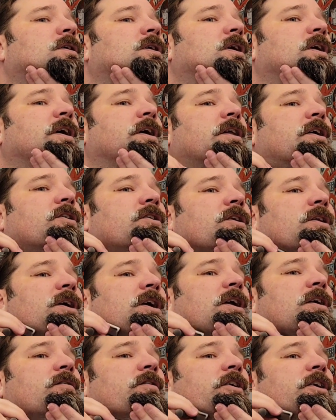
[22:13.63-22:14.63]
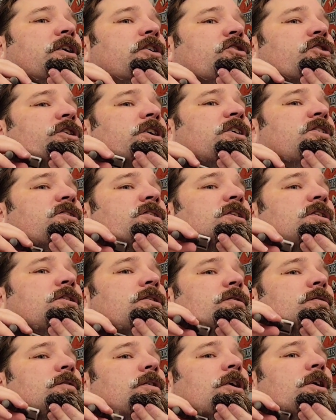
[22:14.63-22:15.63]
I think there's a lot of intricacies
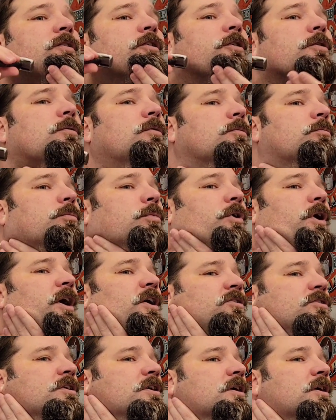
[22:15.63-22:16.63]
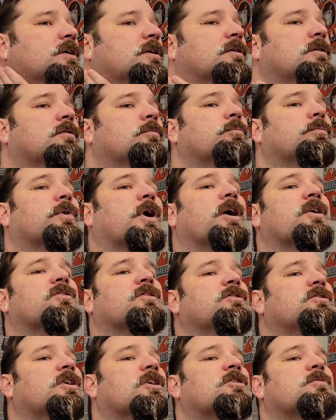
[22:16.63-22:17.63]
involved in pricing and price
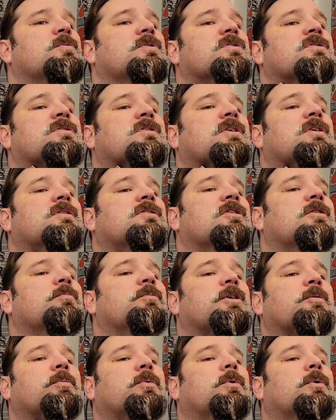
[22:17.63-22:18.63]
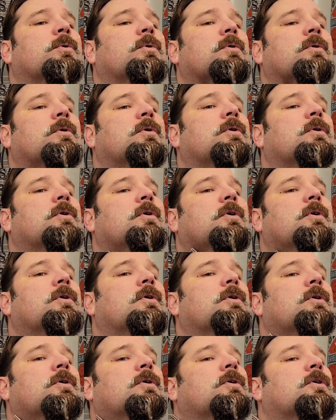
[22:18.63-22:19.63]
adjustments that some people
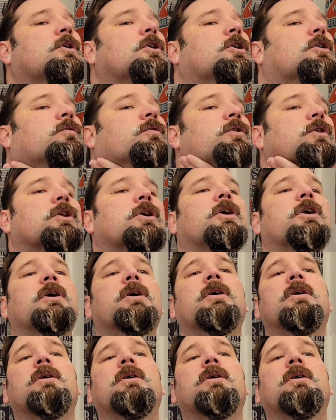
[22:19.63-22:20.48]
overlook.